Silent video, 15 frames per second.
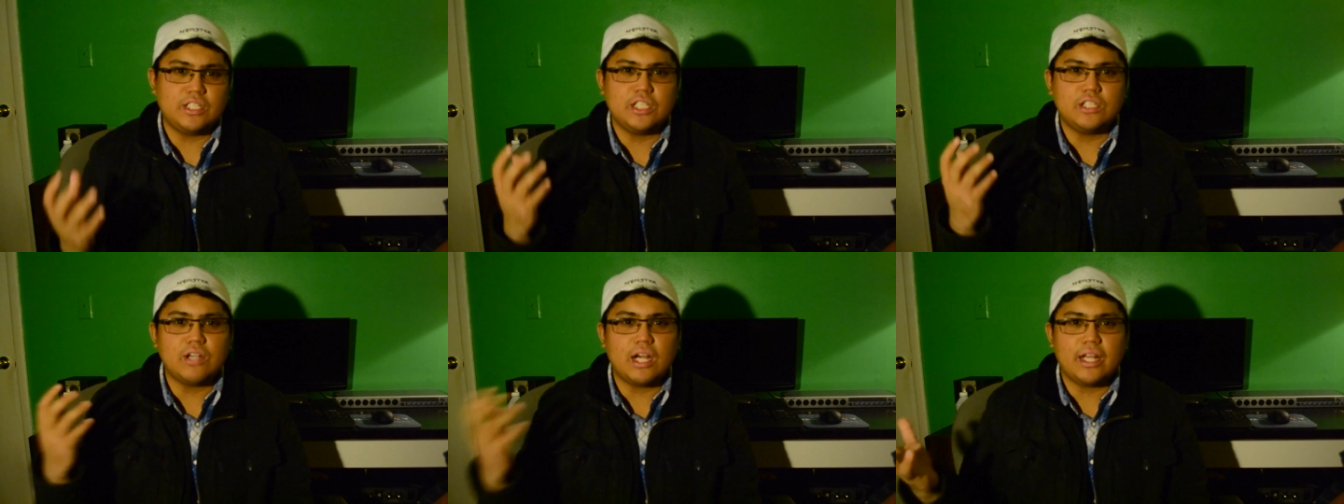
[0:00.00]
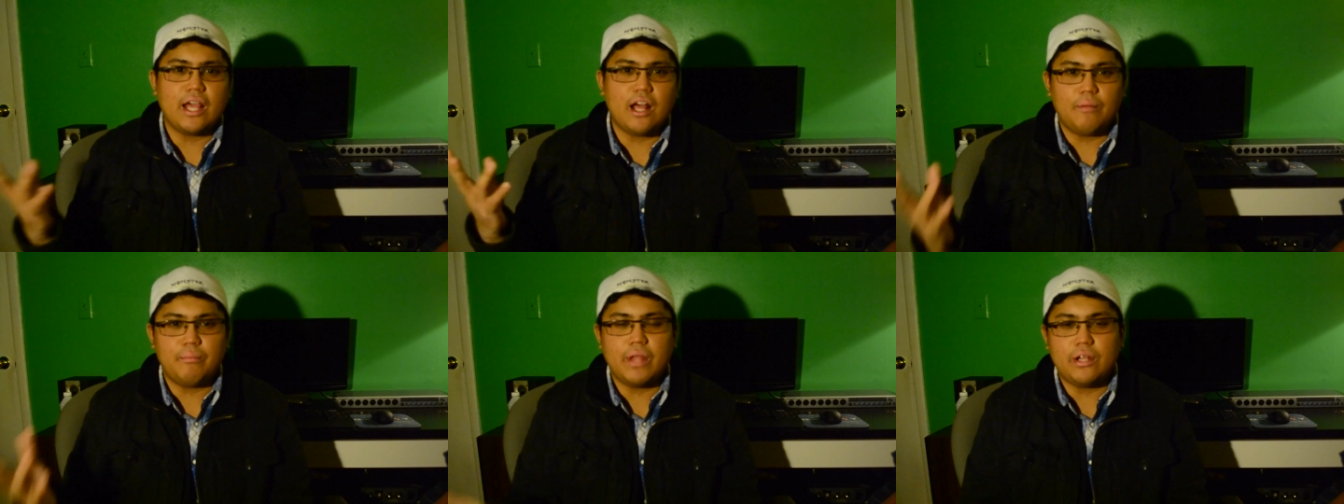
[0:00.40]
she tried to
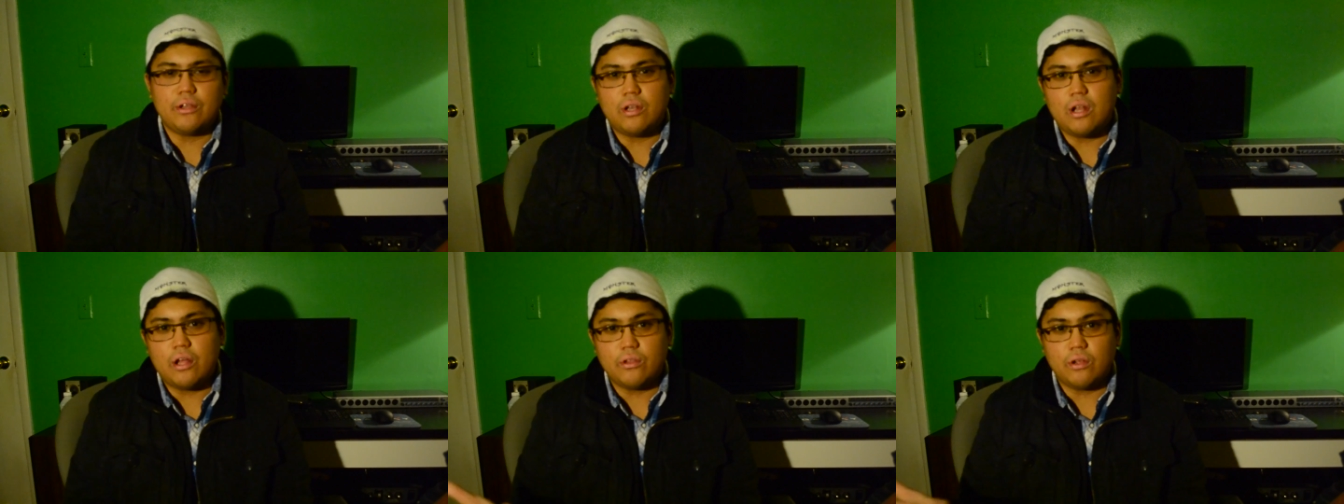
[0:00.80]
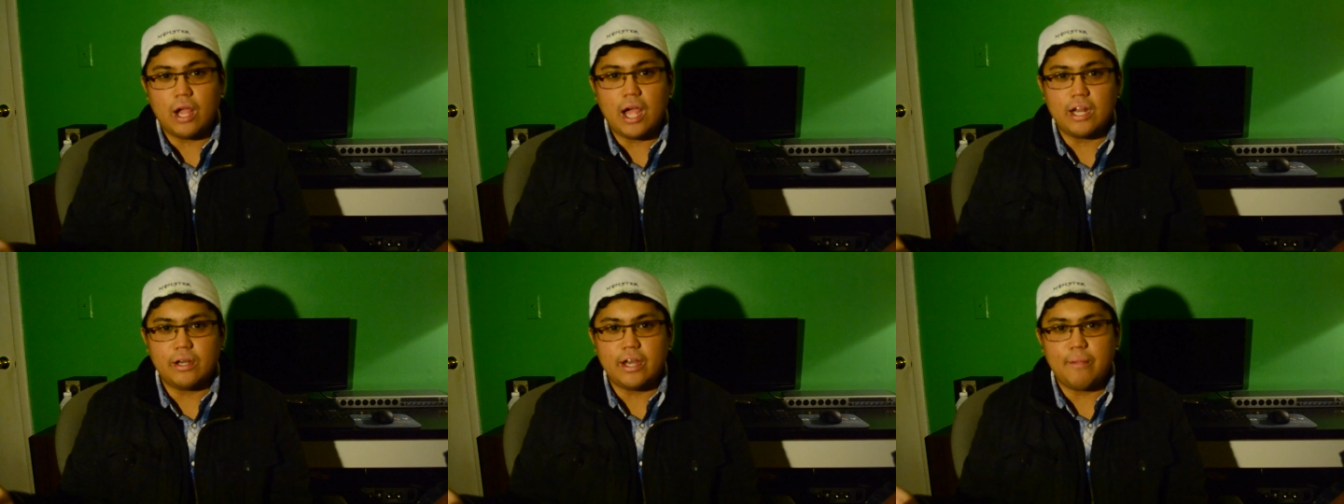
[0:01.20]
help that other
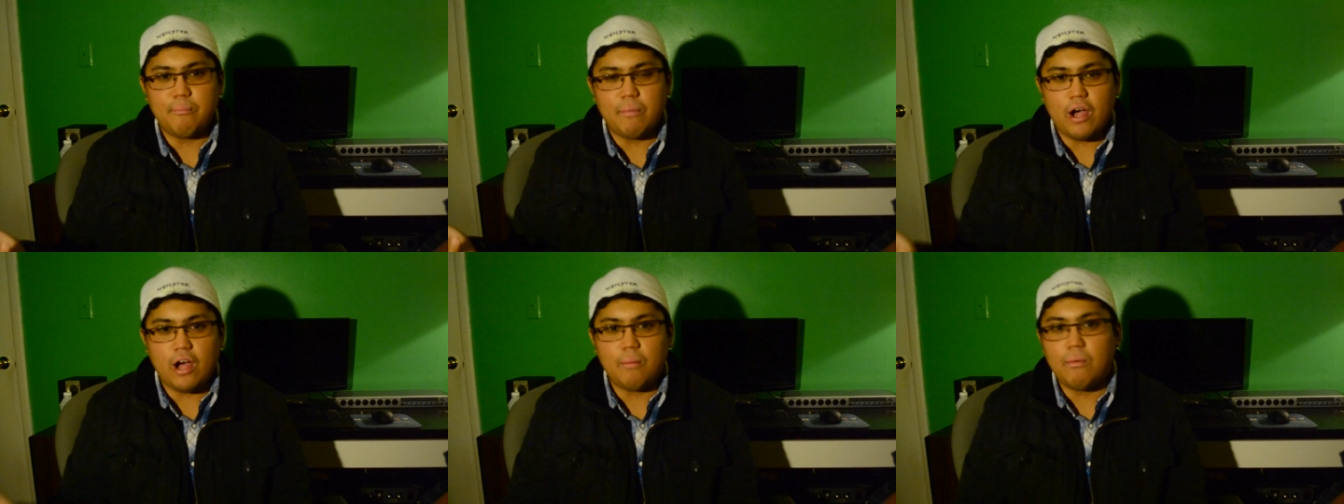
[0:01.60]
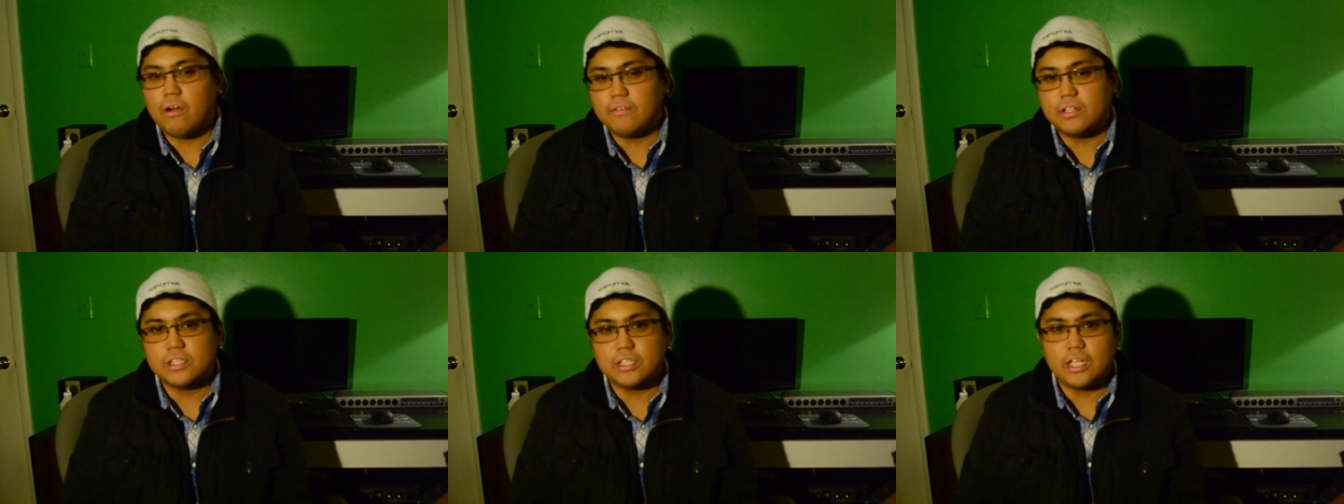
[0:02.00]
guy named Bob,
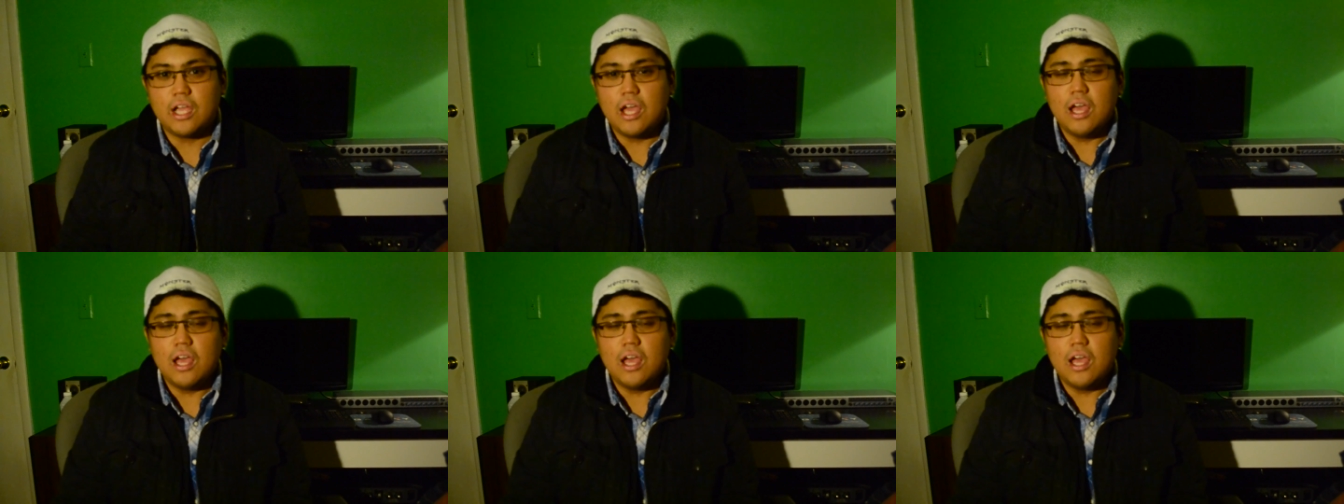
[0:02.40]
obviously.